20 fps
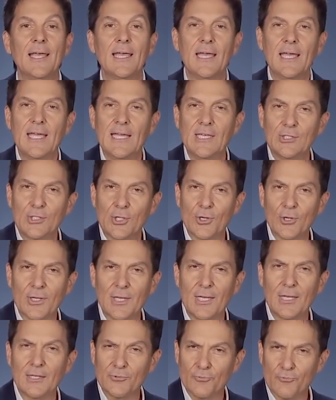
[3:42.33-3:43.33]
He took
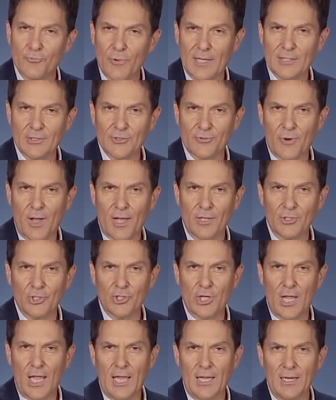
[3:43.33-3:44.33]
his restaurant
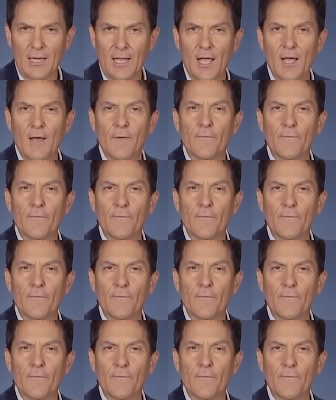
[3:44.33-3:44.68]
chain